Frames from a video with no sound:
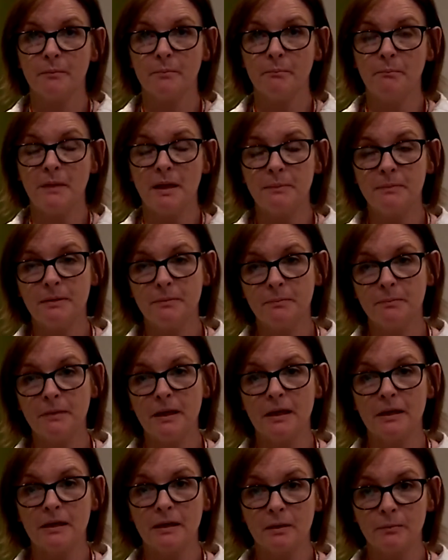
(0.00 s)
maybe
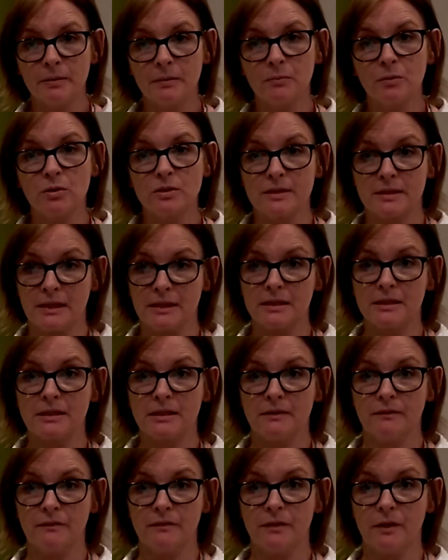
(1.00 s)
a little bit more
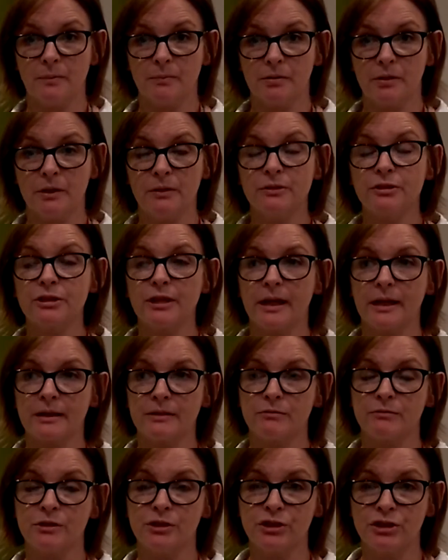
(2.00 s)
sedative approach
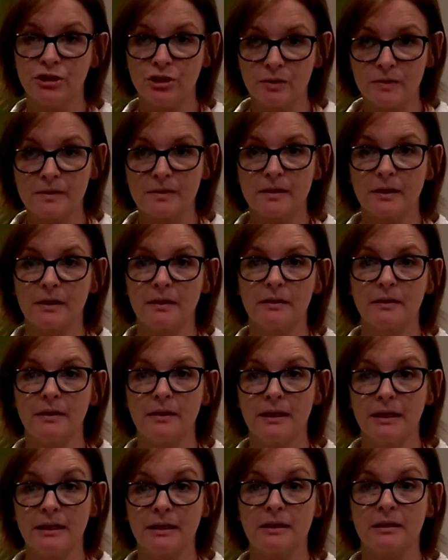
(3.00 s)
and reducing the